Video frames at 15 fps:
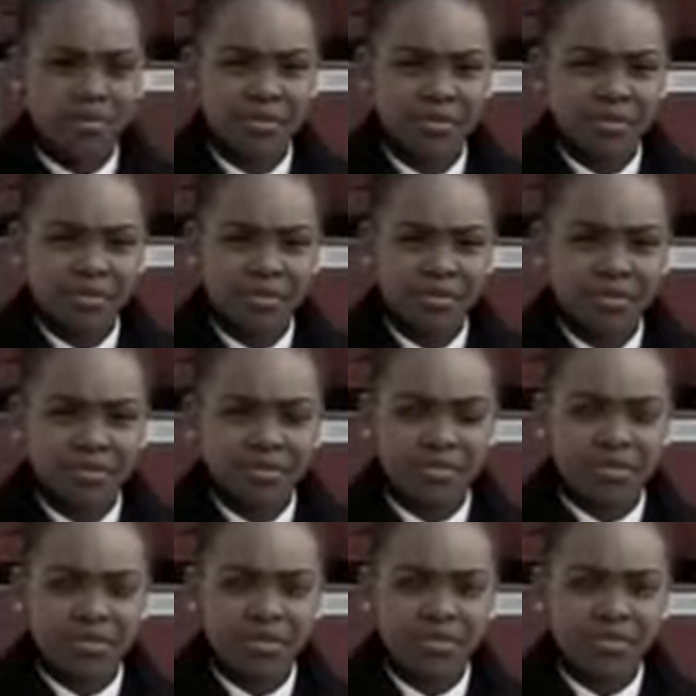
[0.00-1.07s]

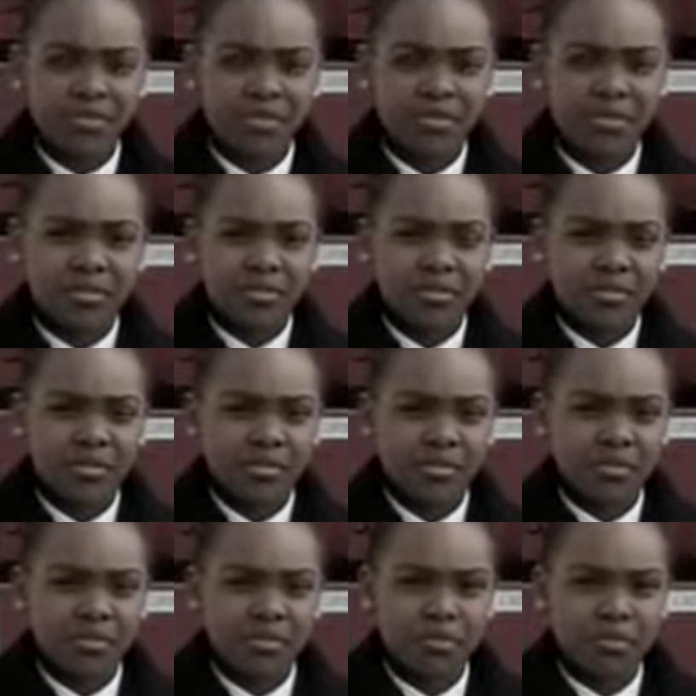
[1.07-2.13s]

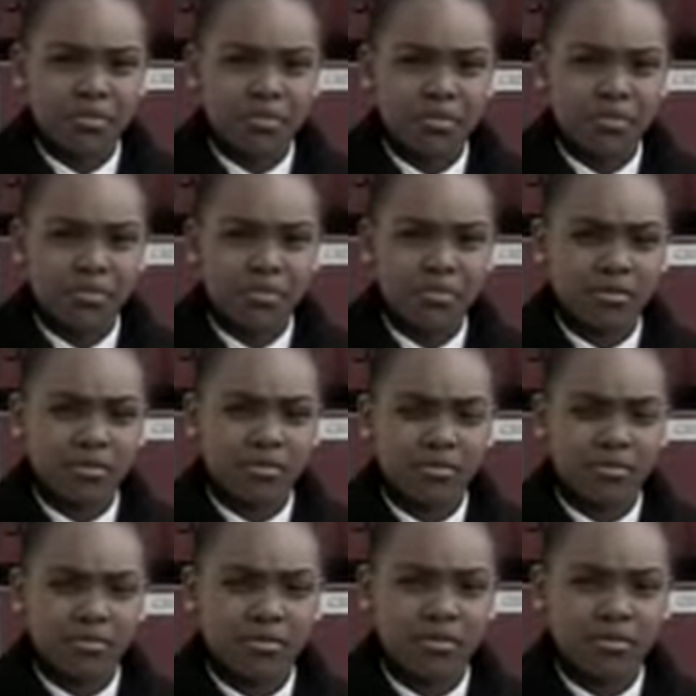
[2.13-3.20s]

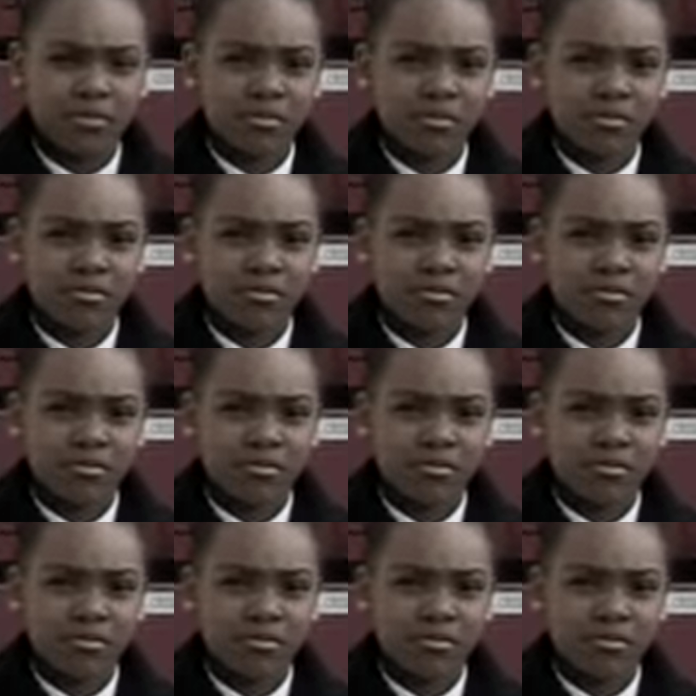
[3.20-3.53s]
(not speaking)